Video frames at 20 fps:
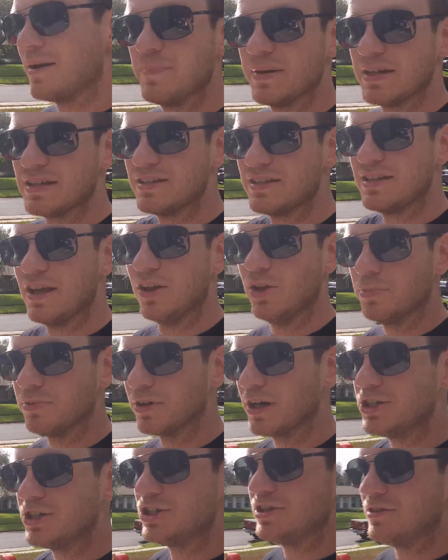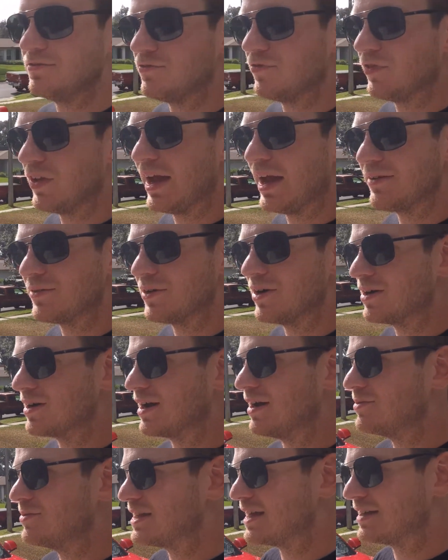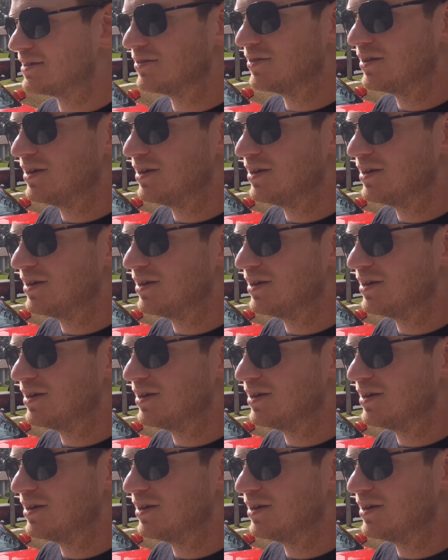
a big celebration in Flat Rock. I have a